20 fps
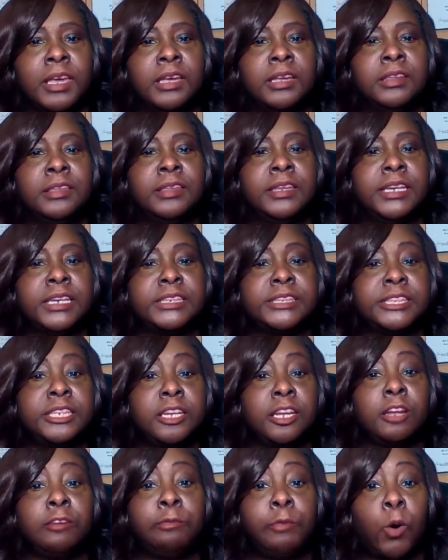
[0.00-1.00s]
this
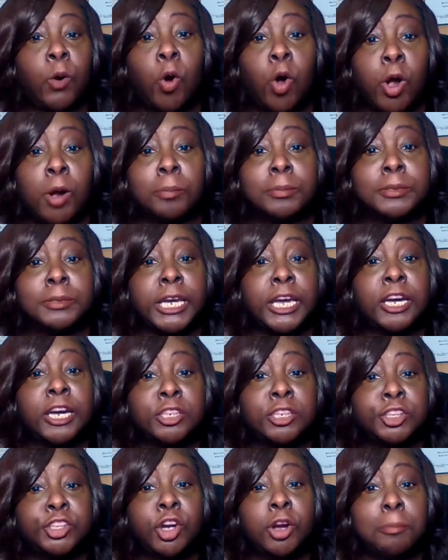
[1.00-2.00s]
little form
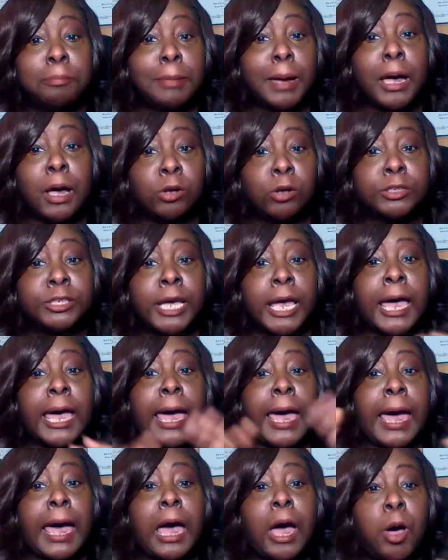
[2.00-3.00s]
tells your boss
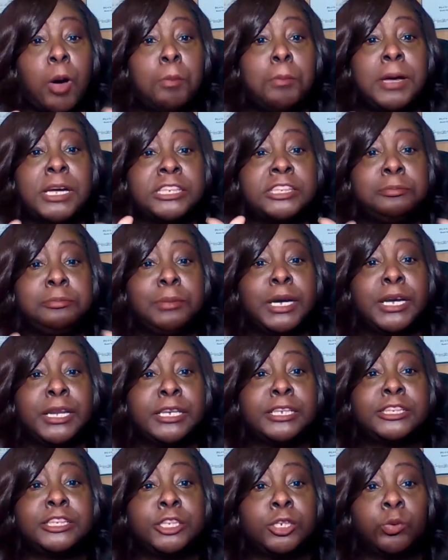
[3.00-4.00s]
how much
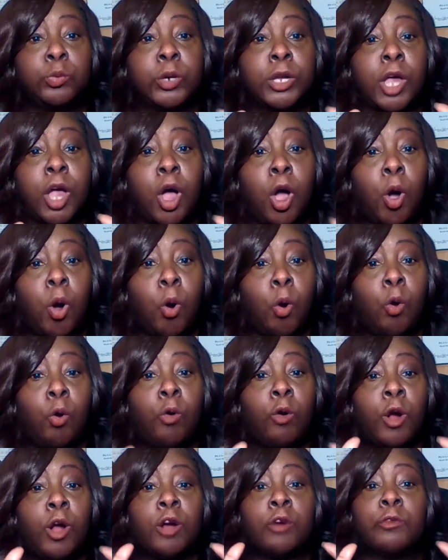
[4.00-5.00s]
money to
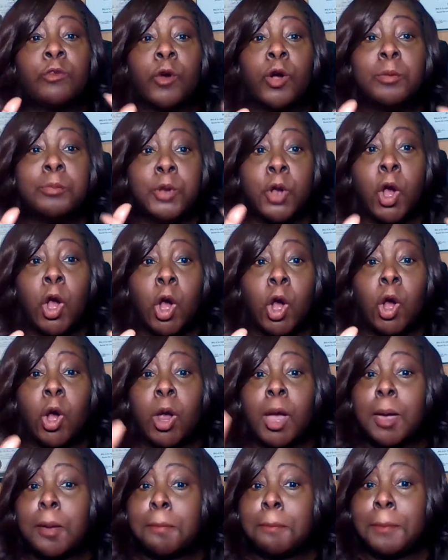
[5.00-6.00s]
withhold from your
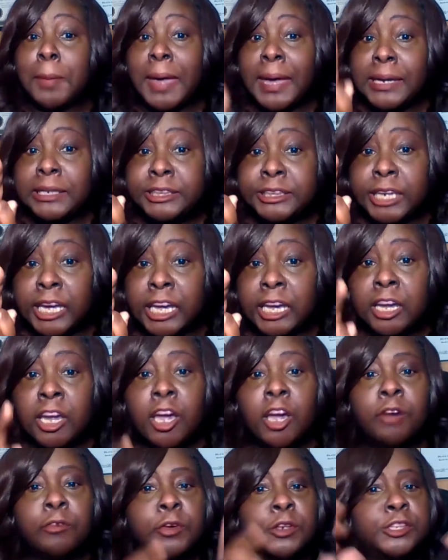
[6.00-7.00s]
paycheck
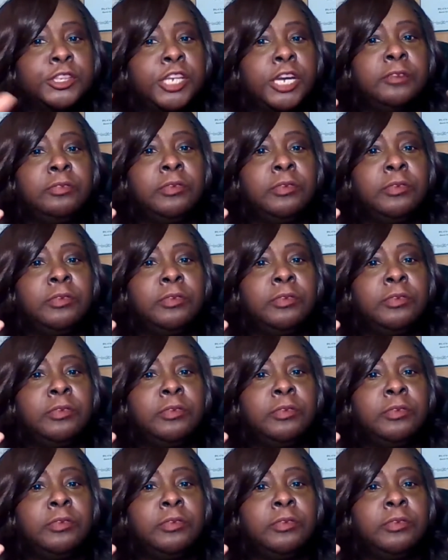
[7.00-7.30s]
for stuff